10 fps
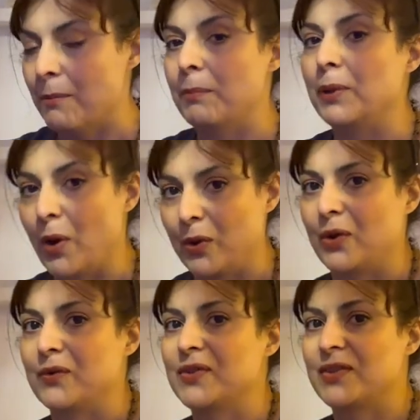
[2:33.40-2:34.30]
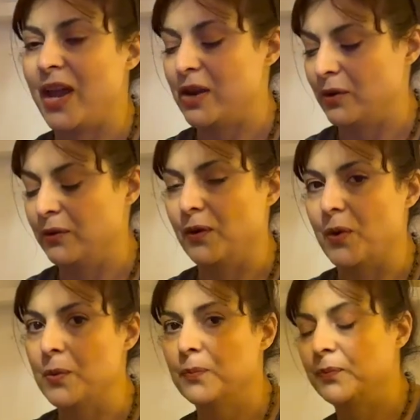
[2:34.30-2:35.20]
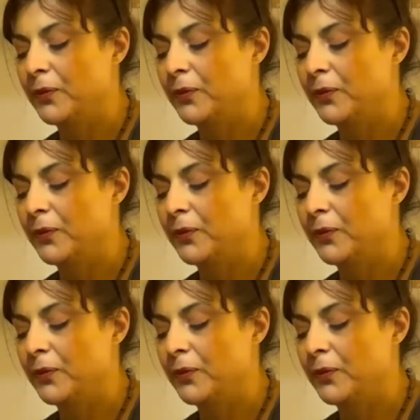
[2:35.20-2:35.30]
block of styrofoam,